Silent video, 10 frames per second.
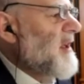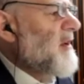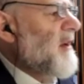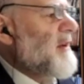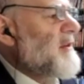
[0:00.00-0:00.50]

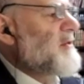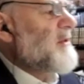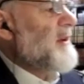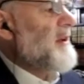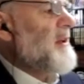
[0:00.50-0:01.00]
kikoyan
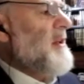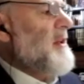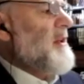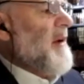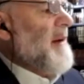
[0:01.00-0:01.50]
tree,
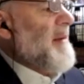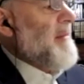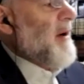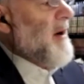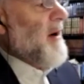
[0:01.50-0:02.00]

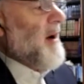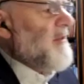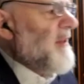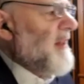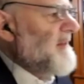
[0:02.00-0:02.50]
Rabbi
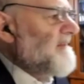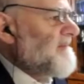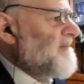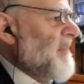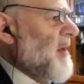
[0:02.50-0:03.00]
Barchana says.
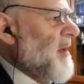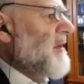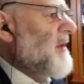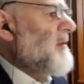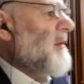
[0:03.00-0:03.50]
It